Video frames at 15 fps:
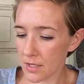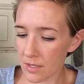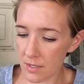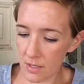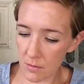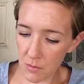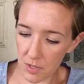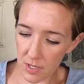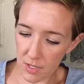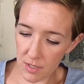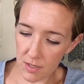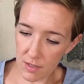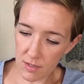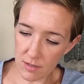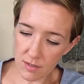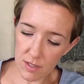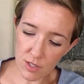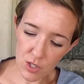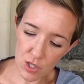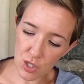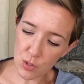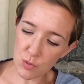see what it is.
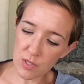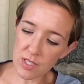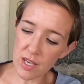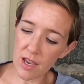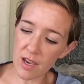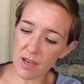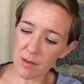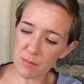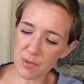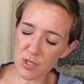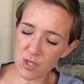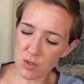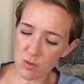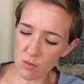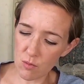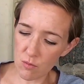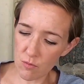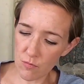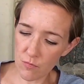Such cute tape too.